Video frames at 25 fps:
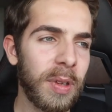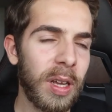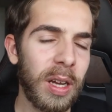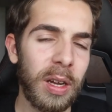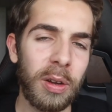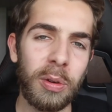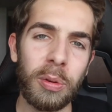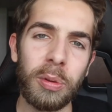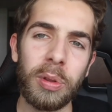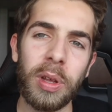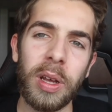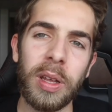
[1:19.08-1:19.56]

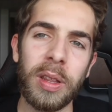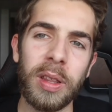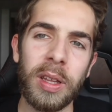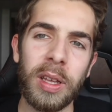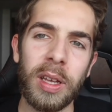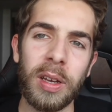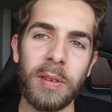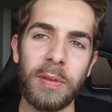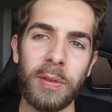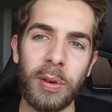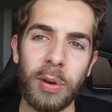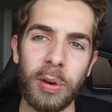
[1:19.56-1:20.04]
good
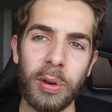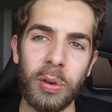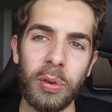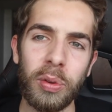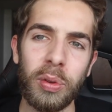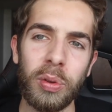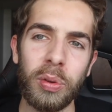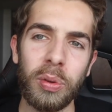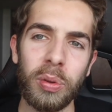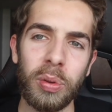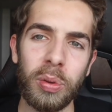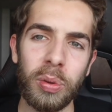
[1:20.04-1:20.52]
idea for you
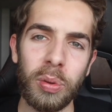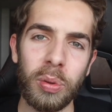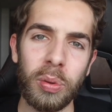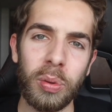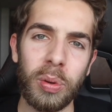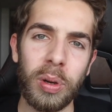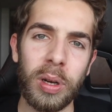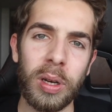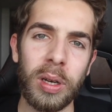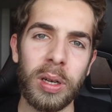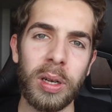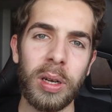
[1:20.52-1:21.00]
to do
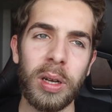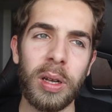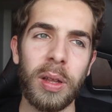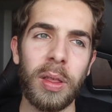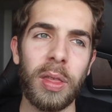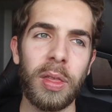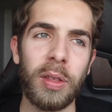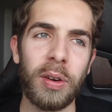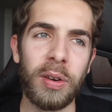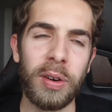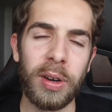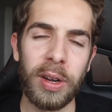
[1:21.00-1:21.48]
a
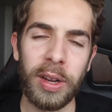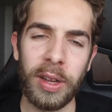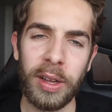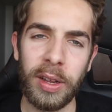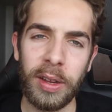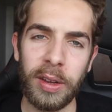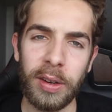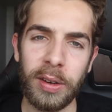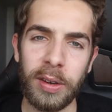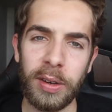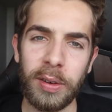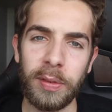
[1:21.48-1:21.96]

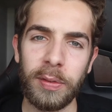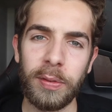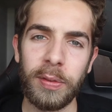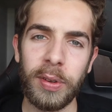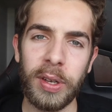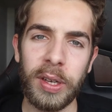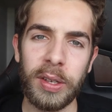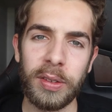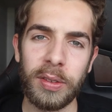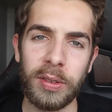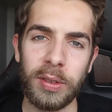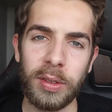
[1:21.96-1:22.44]
30-year
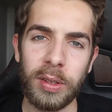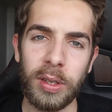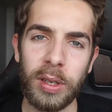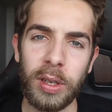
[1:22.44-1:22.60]
fixed